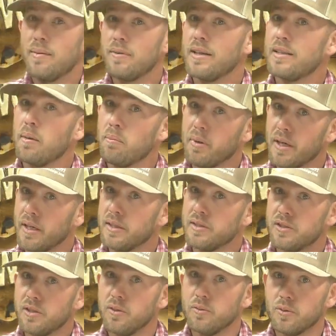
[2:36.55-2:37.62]
I'm not the
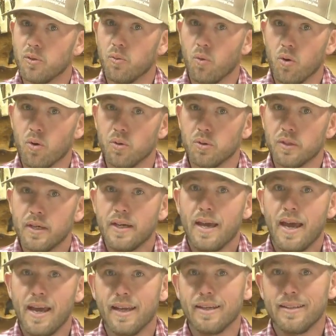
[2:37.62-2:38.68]
biggest dude in the world,
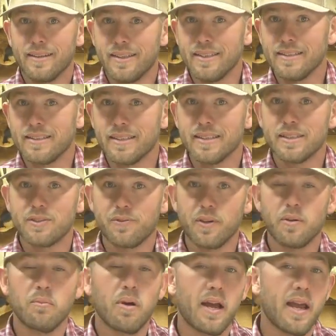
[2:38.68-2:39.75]
and these things
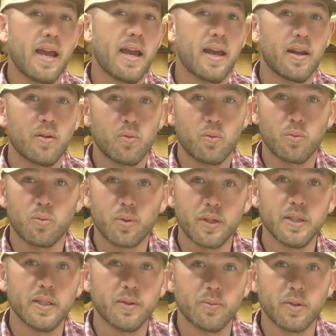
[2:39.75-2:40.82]
fit in my hand
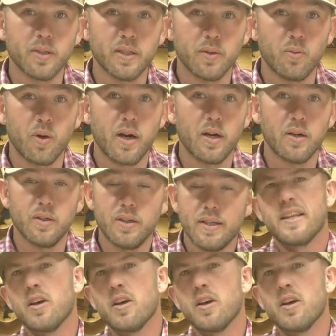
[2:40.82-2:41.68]
really, really well.